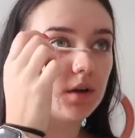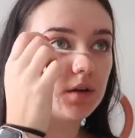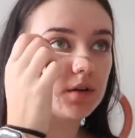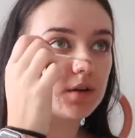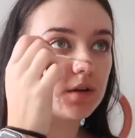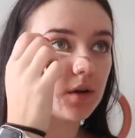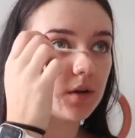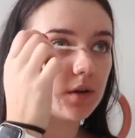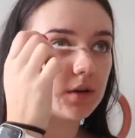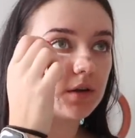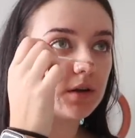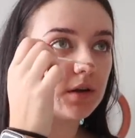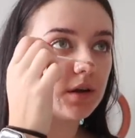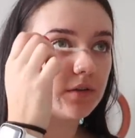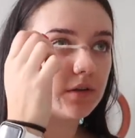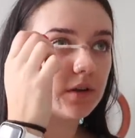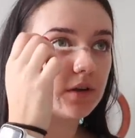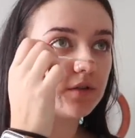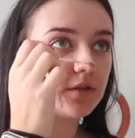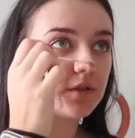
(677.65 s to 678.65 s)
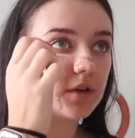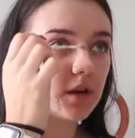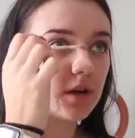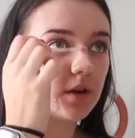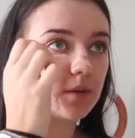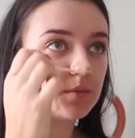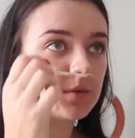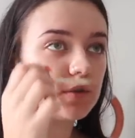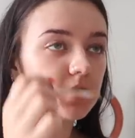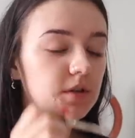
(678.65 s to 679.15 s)
So I didn't have enough
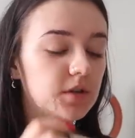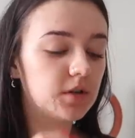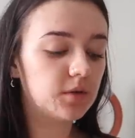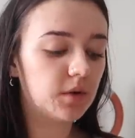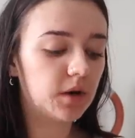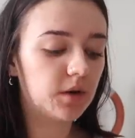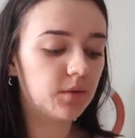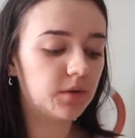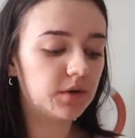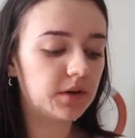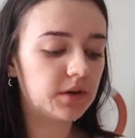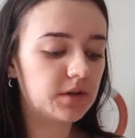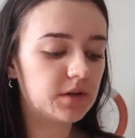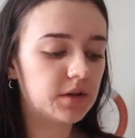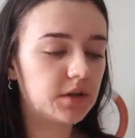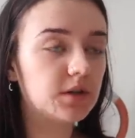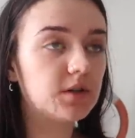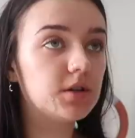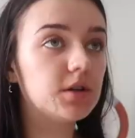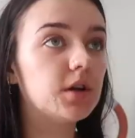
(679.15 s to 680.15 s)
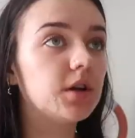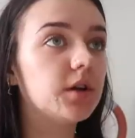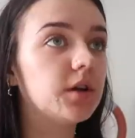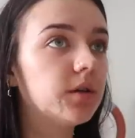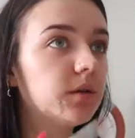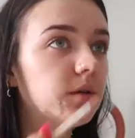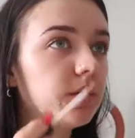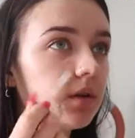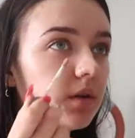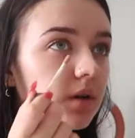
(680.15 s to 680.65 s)
time to do what I wanted to
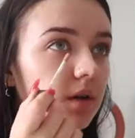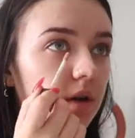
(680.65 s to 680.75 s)
do.